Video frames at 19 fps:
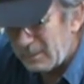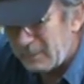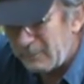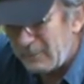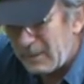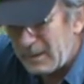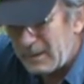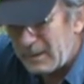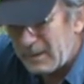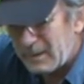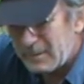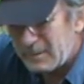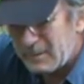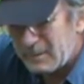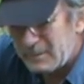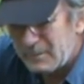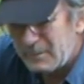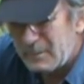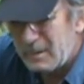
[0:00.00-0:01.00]
found out
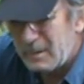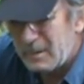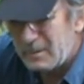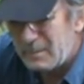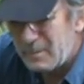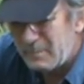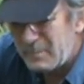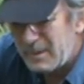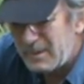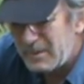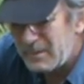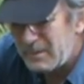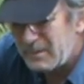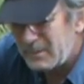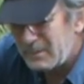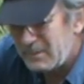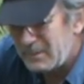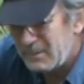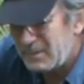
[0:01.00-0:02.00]
that the
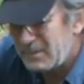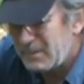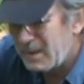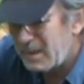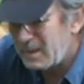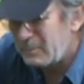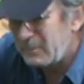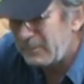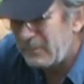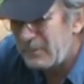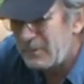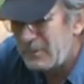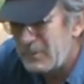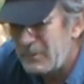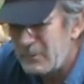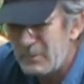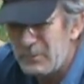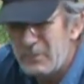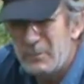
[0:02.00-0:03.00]
best sustainable food
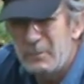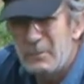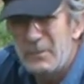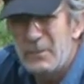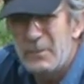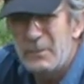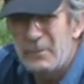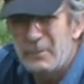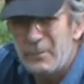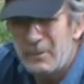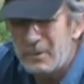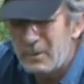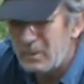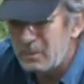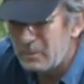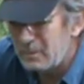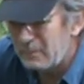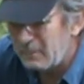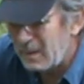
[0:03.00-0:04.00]
source was through
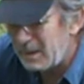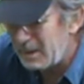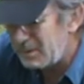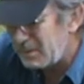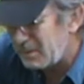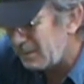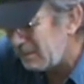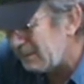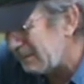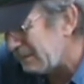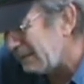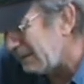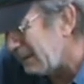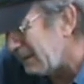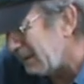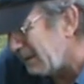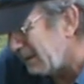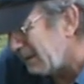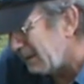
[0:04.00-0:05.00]
cultivation.
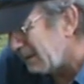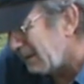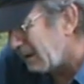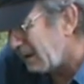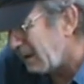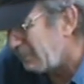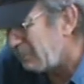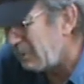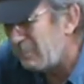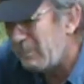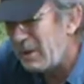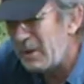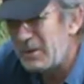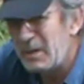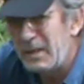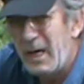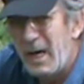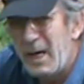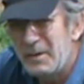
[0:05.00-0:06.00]
We were
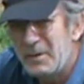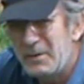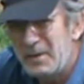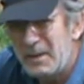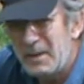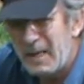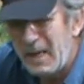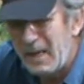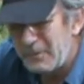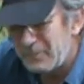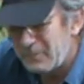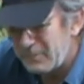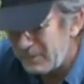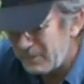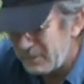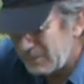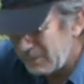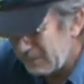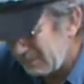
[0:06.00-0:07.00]
mostly hunters and
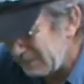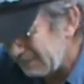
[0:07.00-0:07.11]
gatherers.